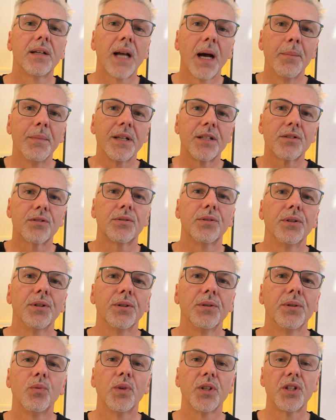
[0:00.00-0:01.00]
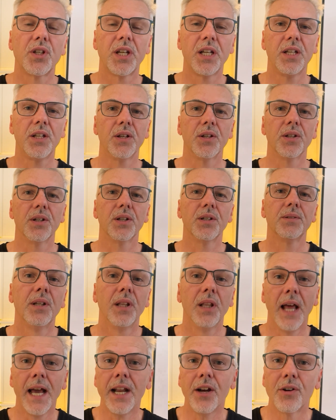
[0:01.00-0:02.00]
coming through, which hit her.
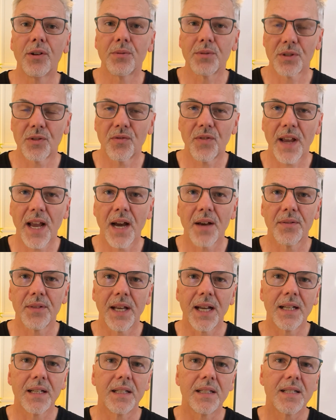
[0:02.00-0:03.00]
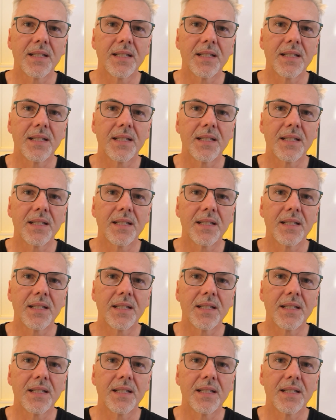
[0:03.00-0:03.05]
Later it was found that